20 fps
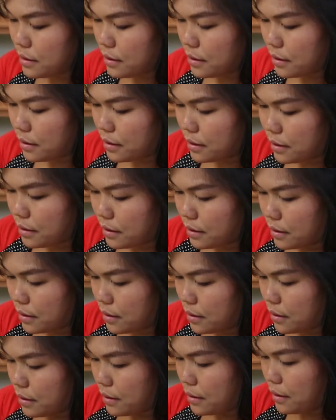
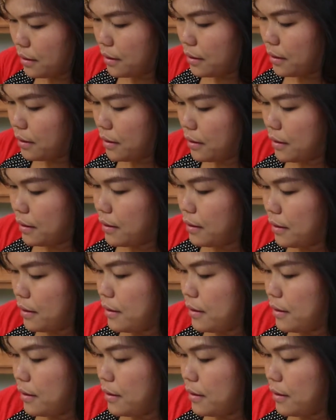Nobody speaks.